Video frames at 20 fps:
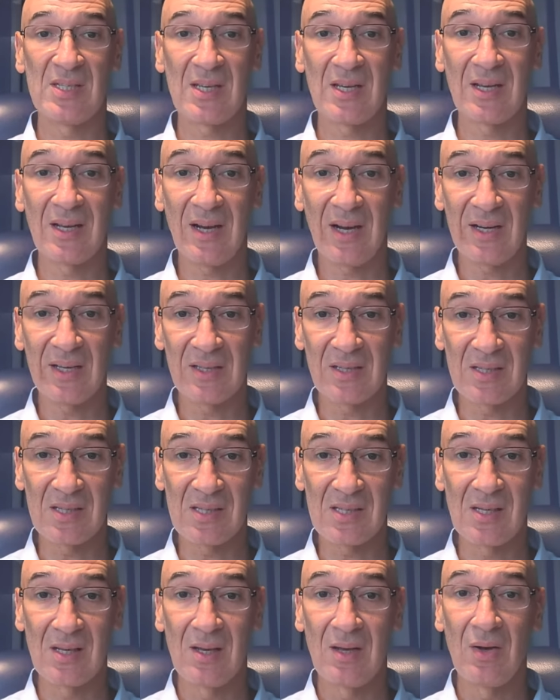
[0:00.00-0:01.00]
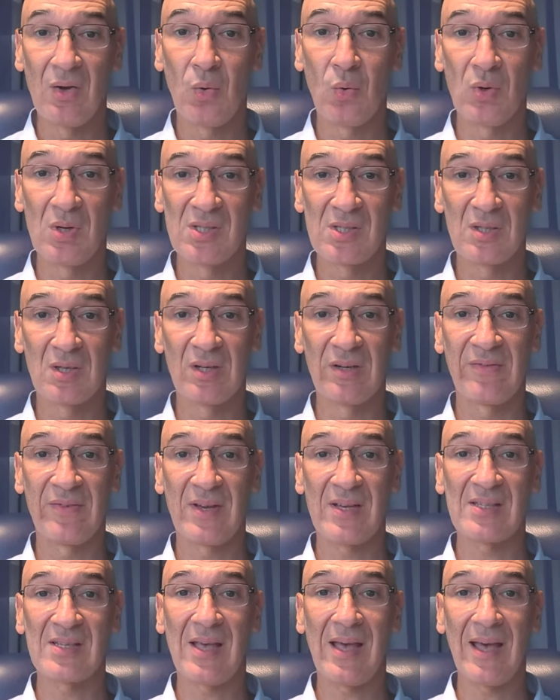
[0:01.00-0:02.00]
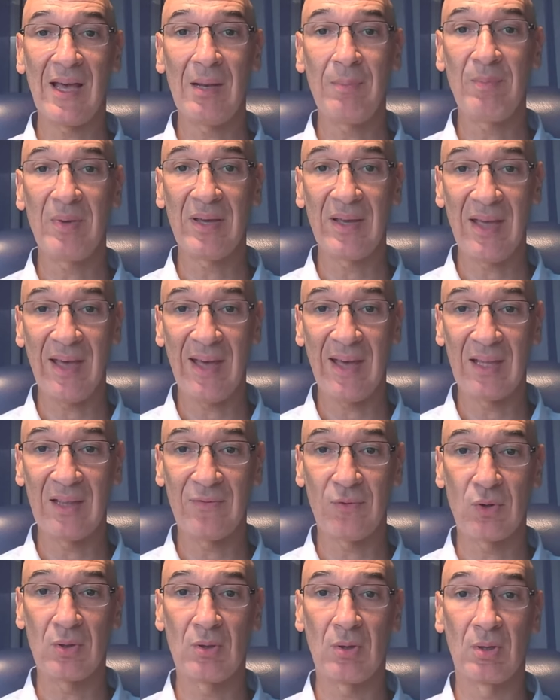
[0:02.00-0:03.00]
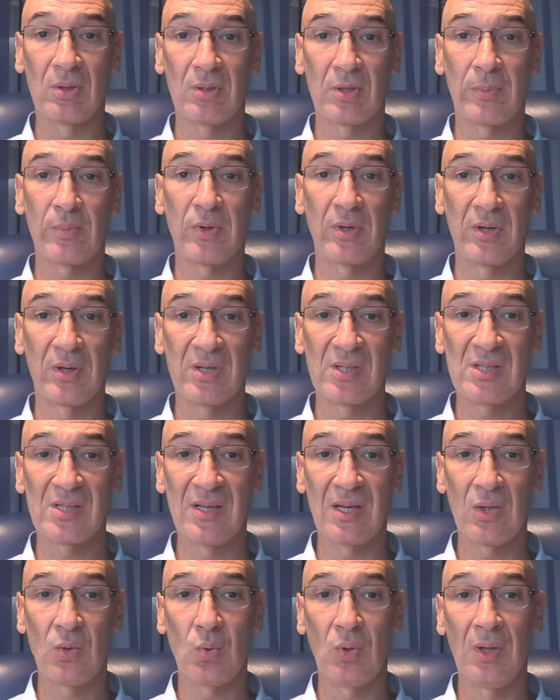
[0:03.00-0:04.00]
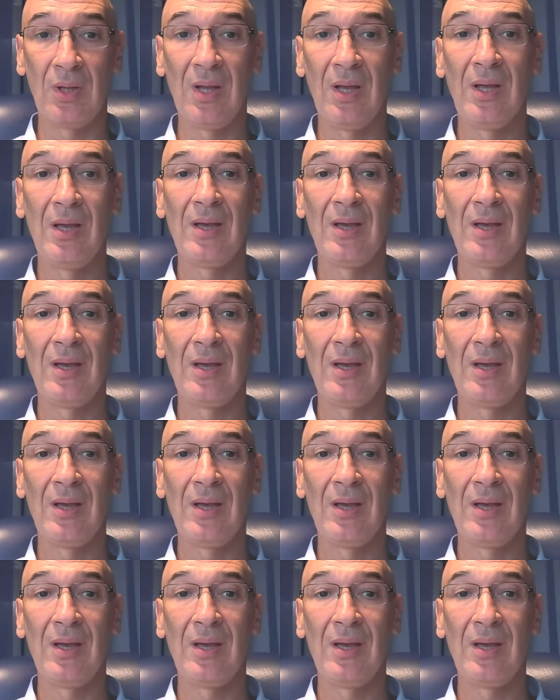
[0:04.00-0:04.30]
and guidance will serve as a helping hand for the entrepreneurs that will